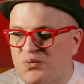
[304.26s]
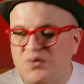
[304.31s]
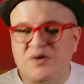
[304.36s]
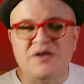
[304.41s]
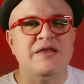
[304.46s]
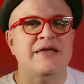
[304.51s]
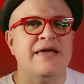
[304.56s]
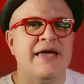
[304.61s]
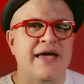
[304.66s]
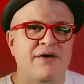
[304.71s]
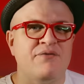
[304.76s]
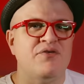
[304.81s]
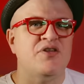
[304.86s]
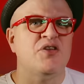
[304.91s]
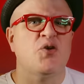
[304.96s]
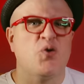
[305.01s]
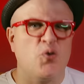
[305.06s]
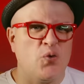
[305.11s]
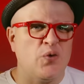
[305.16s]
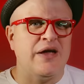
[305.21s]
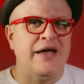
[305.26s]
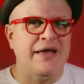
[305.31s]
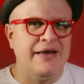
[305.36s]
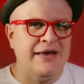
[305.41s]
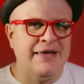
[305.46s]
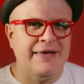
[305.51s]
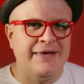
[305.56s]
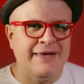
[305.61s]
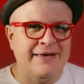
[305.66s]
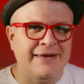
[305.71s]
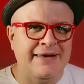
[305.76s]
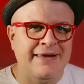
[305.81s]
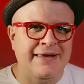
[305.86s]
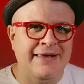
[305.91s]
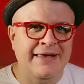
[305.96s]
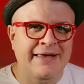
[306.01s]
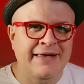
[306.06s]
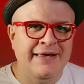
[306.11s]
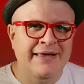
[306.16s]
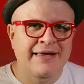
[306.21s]
really heavy to create a hit.
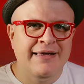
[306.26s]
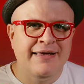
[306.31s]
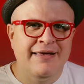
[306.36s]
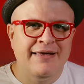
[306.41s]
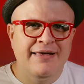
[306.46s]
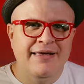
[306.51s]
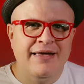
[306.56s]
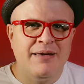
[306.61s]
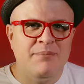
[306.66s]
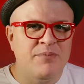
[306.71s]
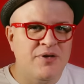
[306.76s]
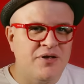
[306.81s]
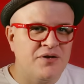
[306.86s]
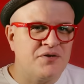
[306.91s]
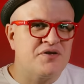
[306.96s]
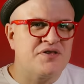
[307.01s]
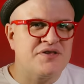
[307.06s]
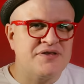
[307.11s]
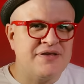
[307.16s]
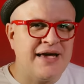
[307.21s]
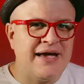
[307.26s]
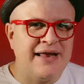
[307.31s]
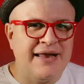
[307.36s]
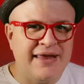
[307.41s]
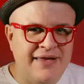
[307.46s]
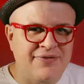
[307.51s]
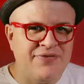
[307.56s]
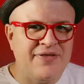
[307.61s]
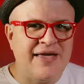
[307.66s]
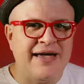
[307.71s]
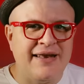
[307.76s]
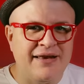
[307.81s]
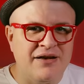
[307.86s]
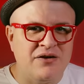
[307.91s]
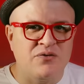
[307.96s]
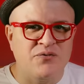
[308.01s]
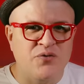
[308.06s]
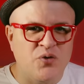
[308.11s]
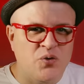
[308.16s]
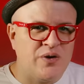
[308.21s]
And Miller said in that
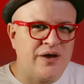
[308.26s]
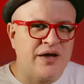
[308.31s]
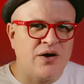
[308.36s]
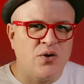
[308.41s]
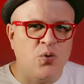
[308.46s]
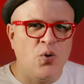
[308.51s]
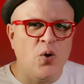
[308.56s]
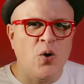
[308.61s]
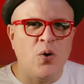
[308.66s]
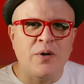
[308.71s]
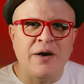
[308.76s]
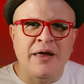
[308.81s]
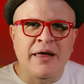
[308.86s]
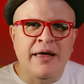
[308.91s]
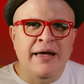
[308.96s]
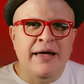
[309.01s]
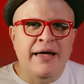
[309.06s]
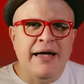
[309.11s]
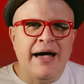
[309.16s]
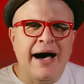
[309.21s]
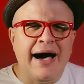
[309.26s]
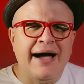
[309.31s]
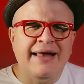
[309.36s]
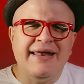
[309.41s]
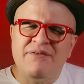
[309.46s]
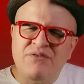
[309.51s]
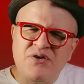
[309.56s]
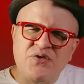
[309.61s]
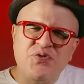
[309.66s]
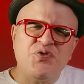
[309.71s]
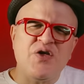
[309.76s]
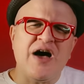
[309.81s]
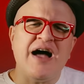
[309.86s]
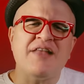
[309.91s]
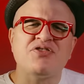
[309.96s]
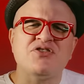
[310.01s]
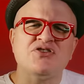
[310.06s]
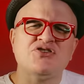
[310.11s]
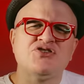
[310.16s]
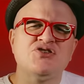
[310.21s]
interview, and I quote, "I never
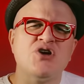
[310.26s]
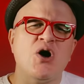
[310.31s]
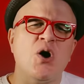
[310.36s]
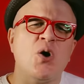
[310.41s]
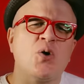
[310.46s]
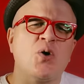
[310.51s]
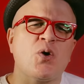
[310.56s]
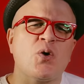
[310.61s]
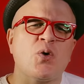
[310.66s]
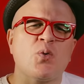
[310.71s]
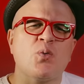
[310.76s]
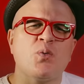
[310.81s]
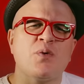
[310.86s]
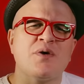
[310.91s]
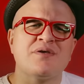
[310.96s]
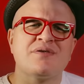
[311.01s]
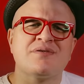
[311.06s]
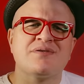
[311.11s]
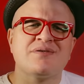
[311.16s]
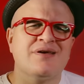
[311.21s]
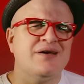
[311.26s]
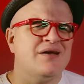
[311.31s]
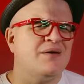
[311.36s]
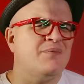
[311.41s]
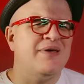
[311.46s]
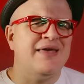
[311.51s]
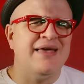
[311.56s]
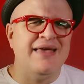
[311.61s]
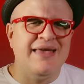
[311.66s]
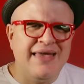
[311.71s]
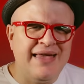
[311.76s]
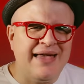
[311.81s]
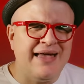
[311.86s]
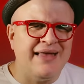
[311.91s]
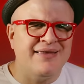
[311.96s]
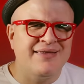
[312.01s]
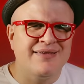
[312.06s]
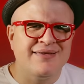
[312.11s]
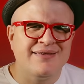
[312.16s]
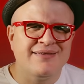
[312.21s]
thought The Joker was going to be a
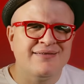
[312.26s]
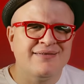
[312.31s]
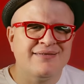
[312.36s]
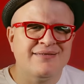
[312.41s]
hit.